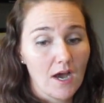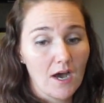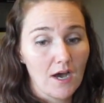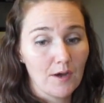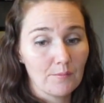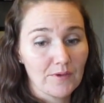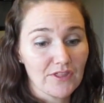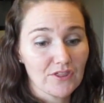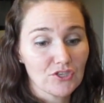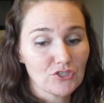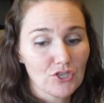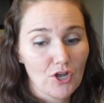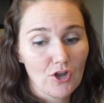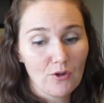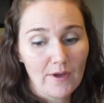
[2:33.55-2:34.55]
the
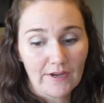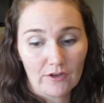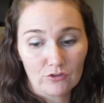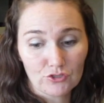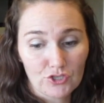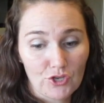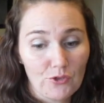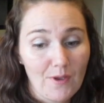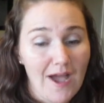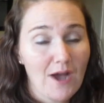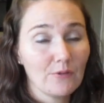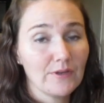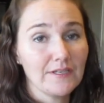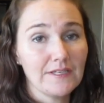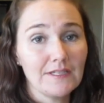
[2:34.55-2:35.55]
dough, and I'll show you
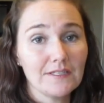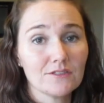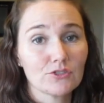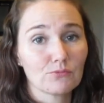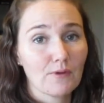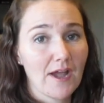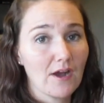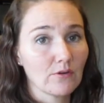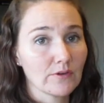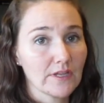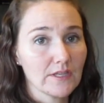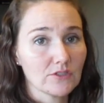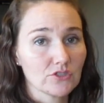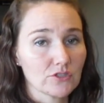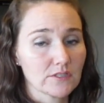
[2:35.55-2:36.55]
how it kneads around.
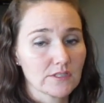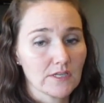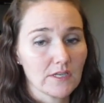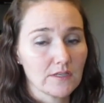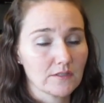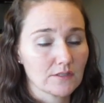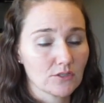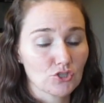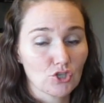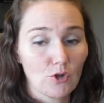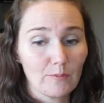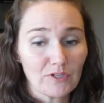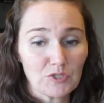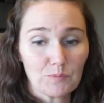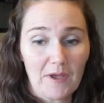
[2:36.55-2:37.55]
It just is so
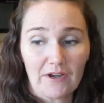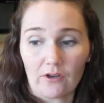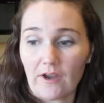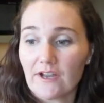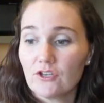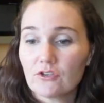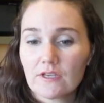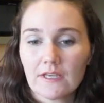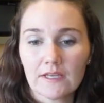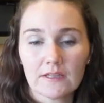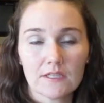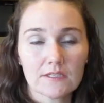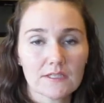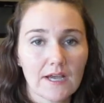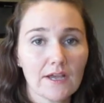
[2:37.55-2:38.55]
much better. And you can get
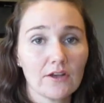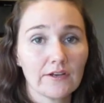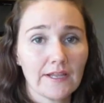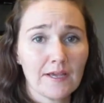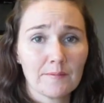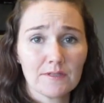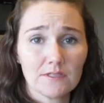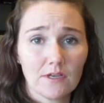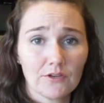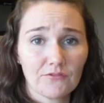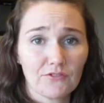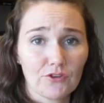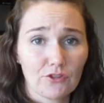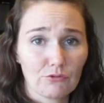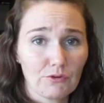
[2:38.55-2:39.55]
this guy on Amazon
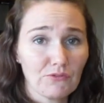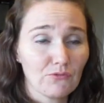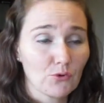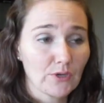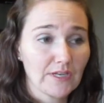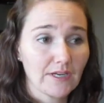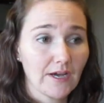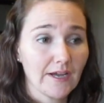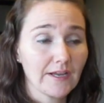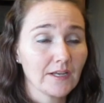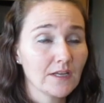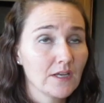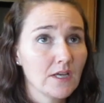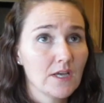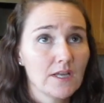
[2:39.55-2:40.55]
for
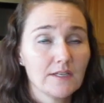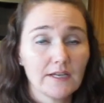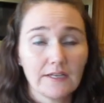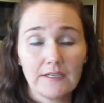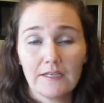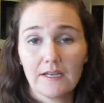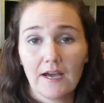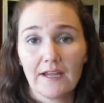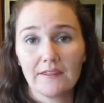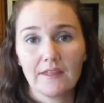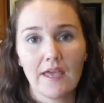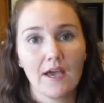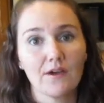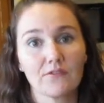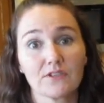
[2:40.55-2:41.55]
$349.99.
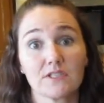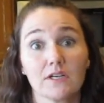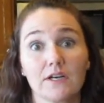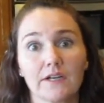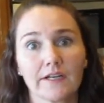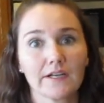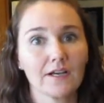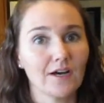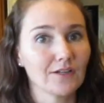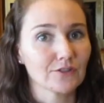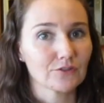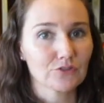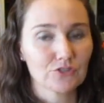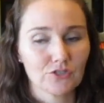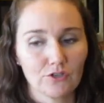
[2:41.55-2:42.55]
They have a ton of
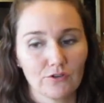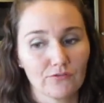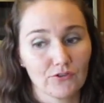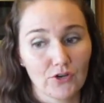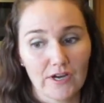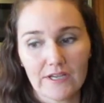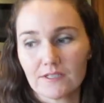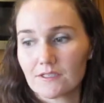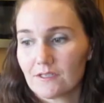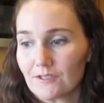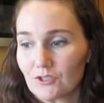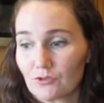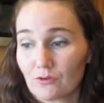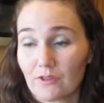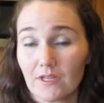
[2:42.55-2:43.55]
colors, so if gray is
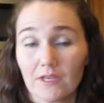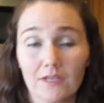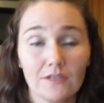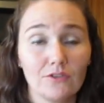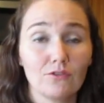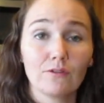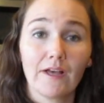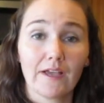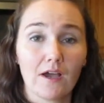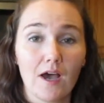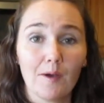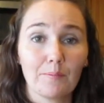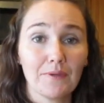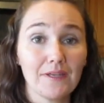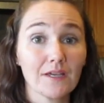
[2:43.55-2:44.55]
not your thing and you like
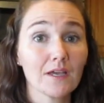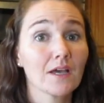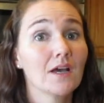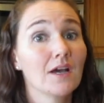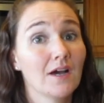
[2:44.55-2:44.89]
hot pink,